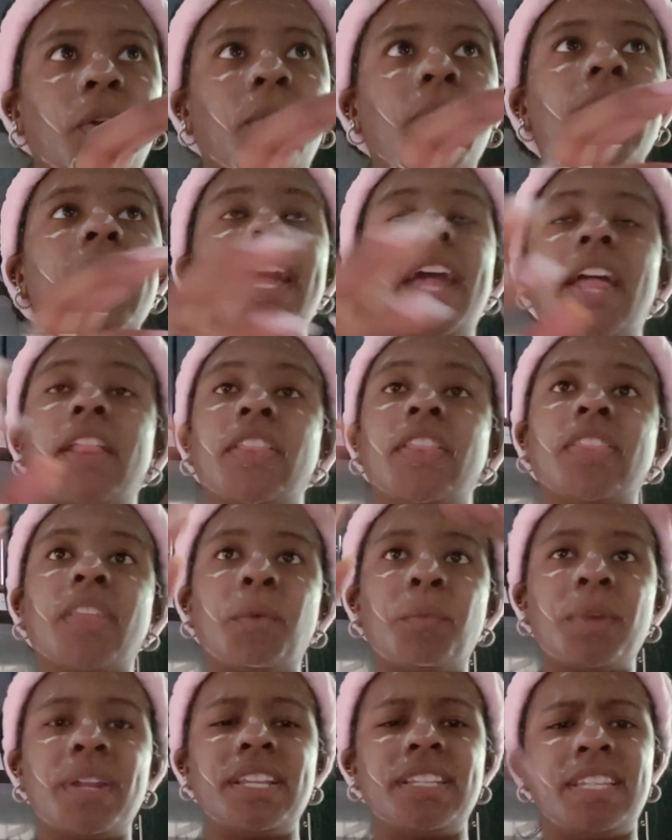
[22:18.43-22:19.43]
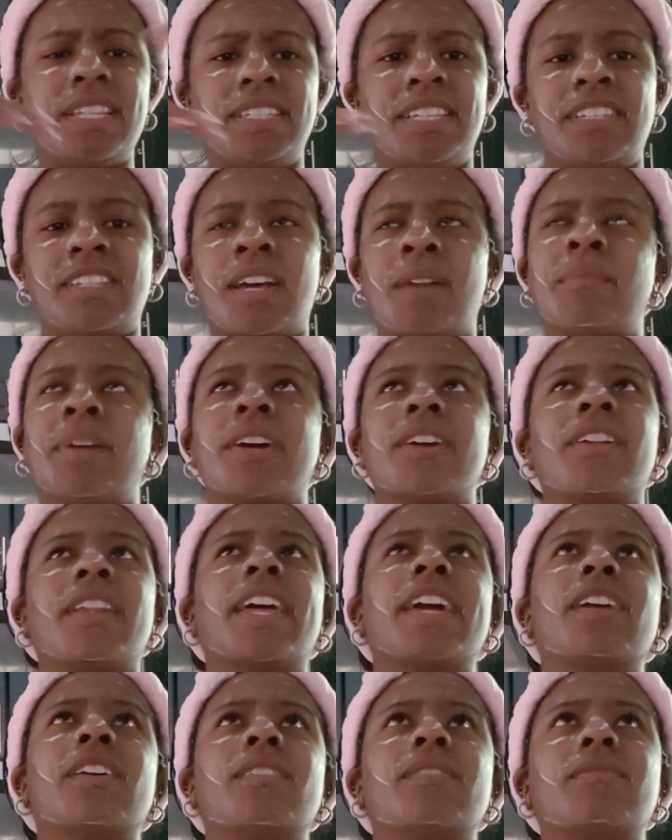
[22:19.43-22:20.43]
And then they went into detail. I'm not gonna
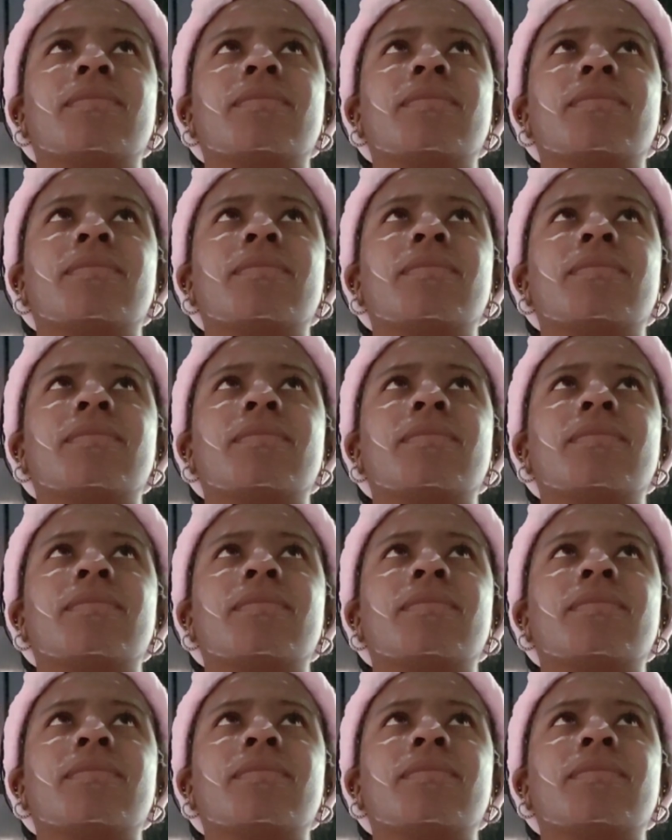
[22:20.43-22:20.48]
like,